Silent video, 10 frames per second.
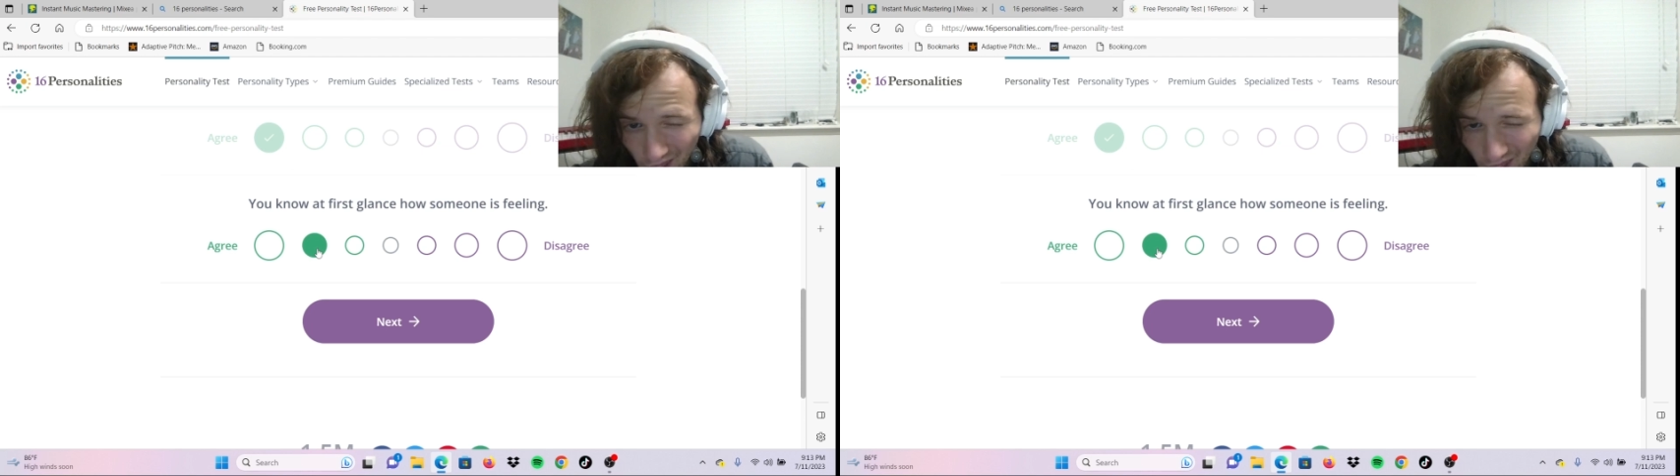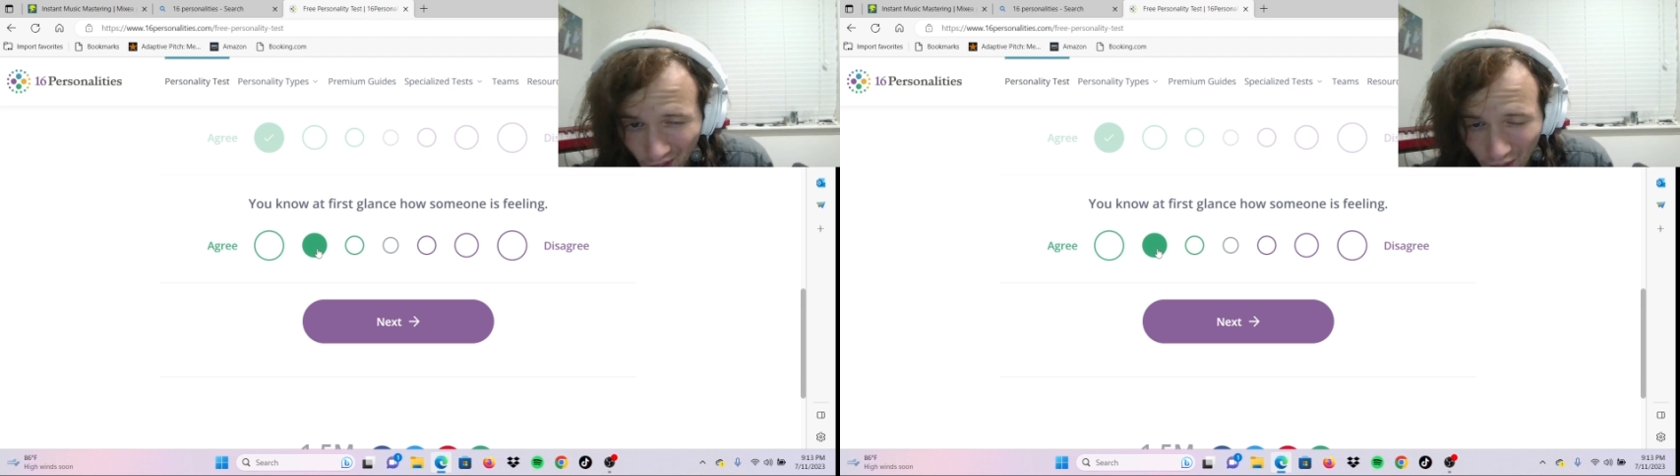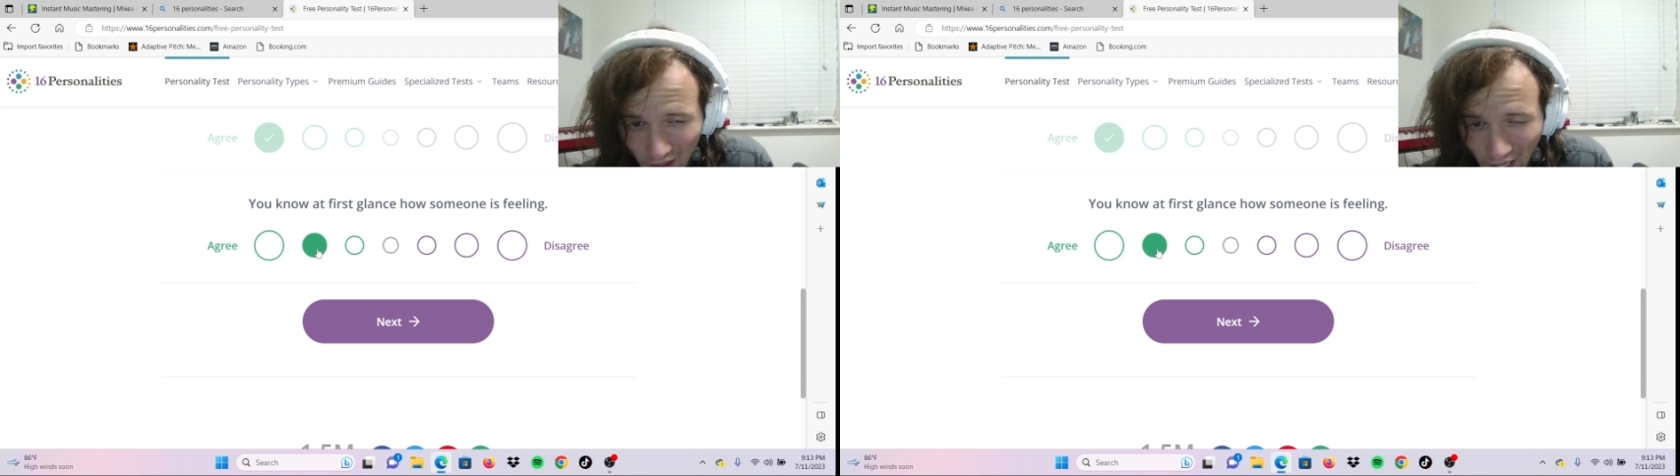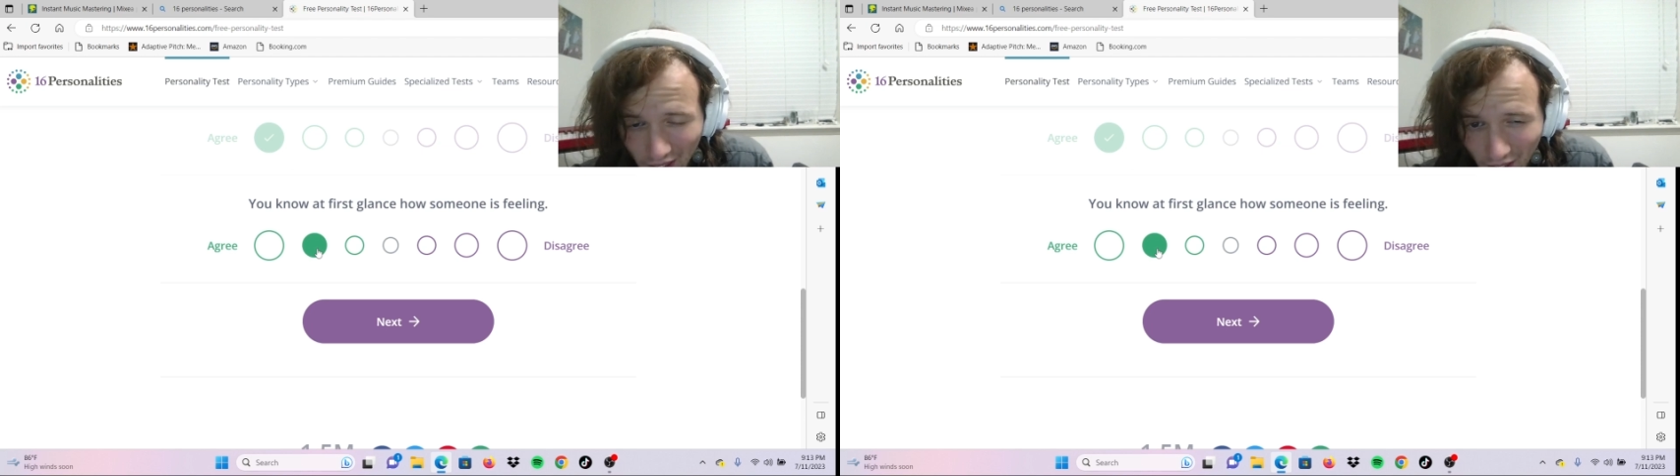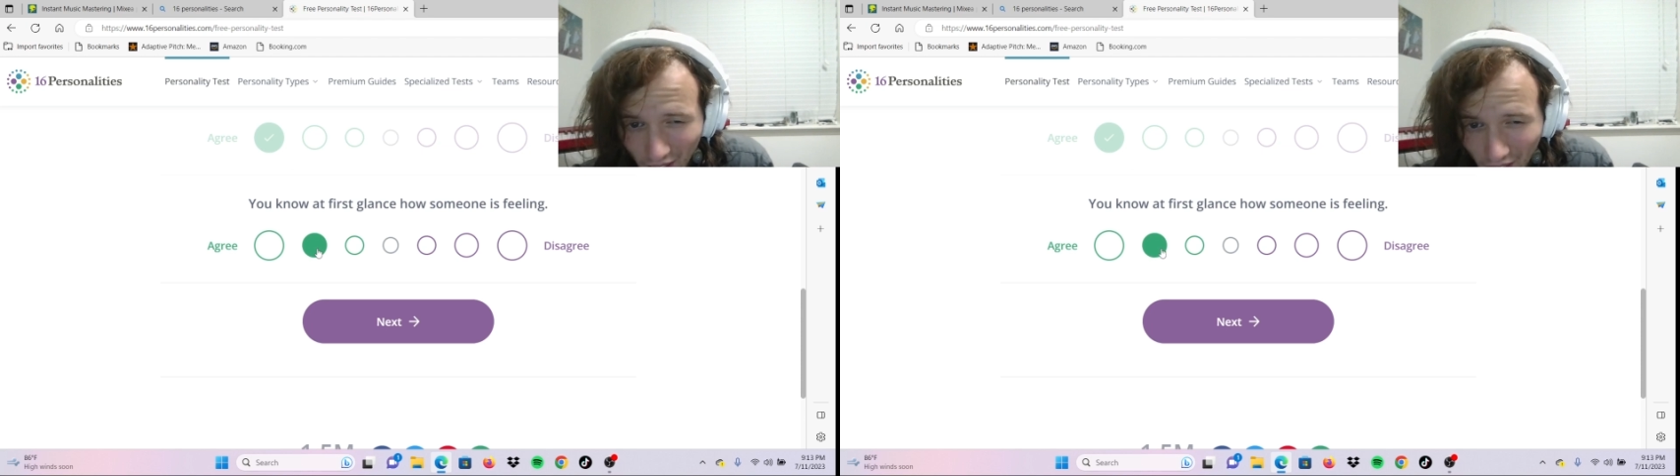I'd like
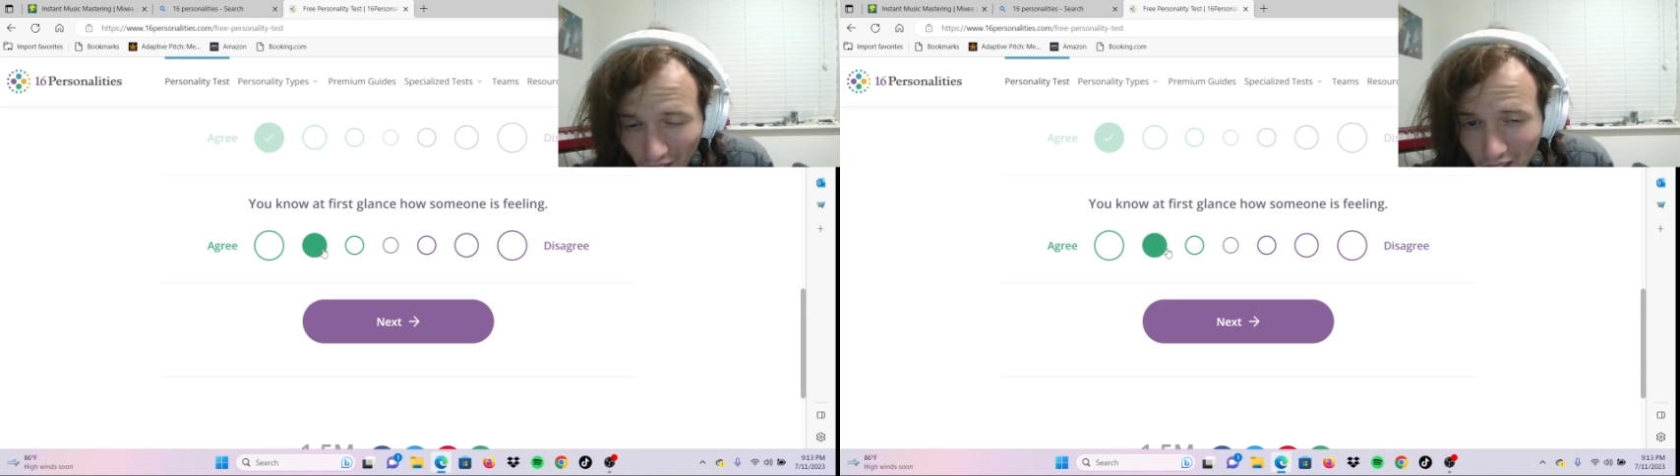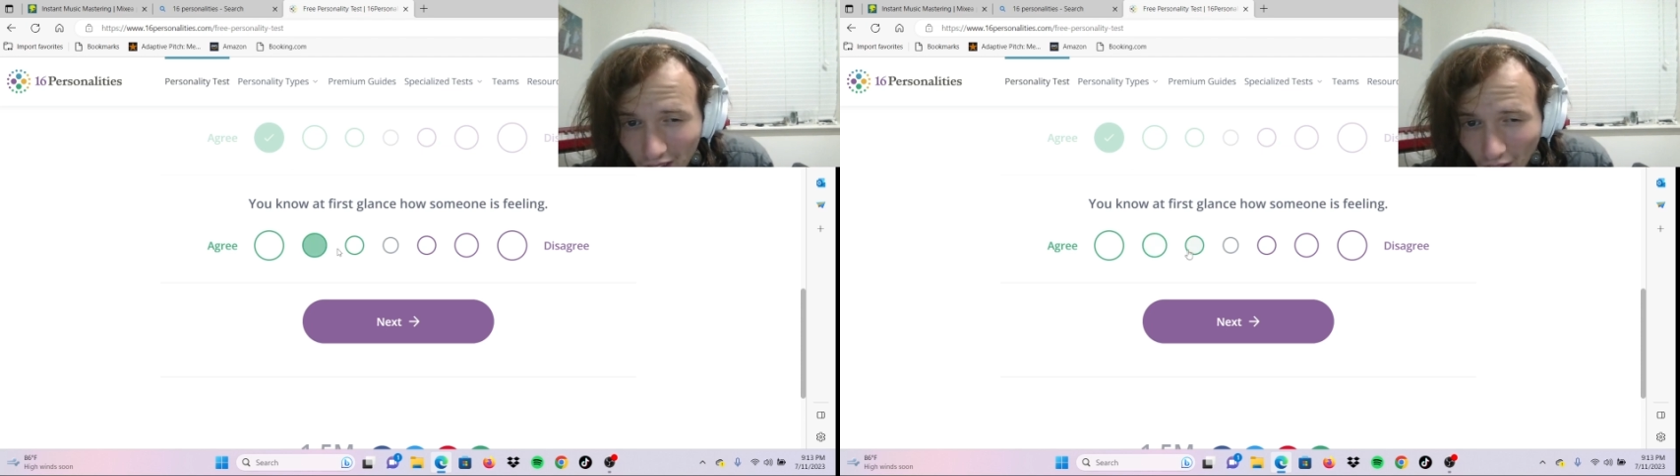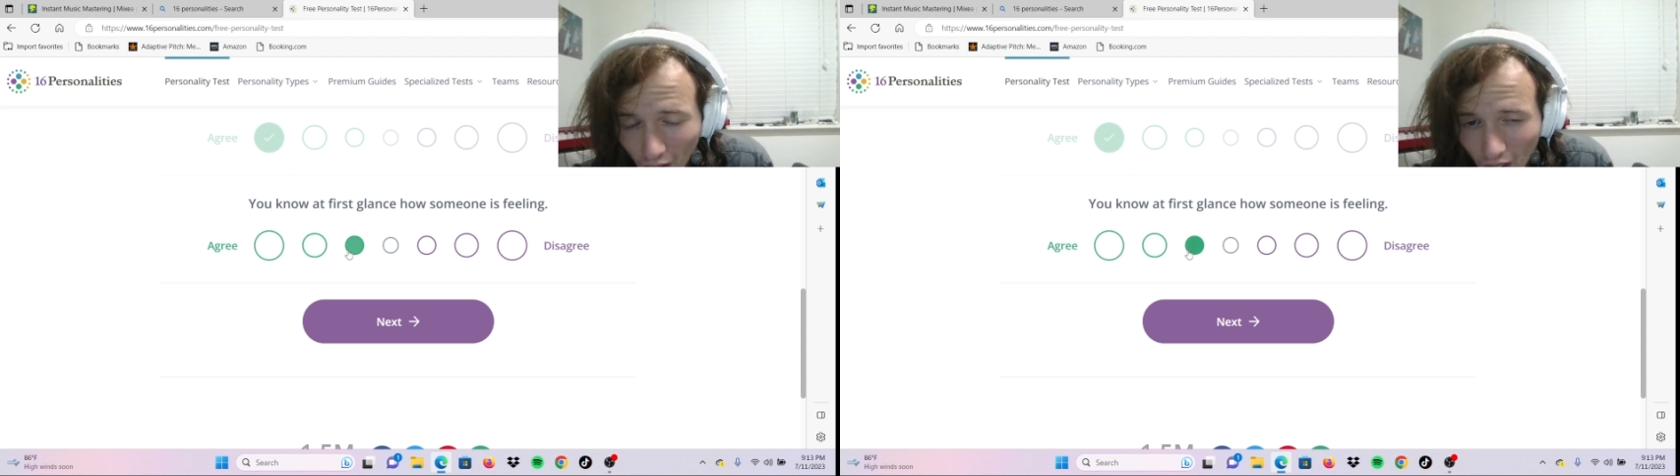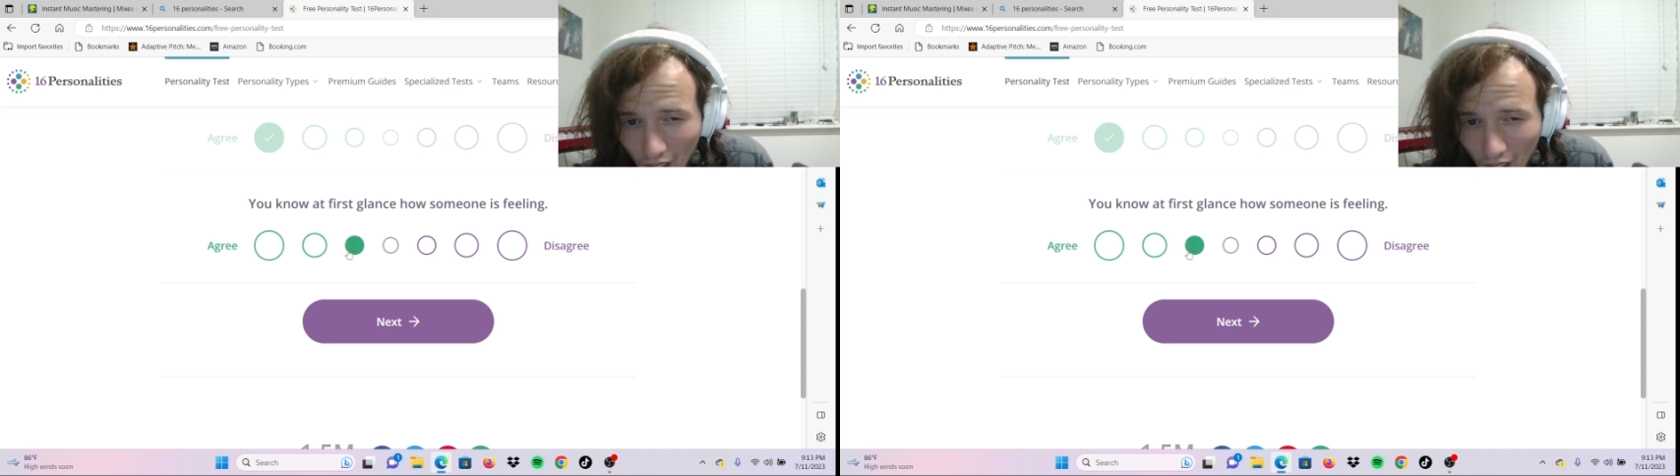to think so.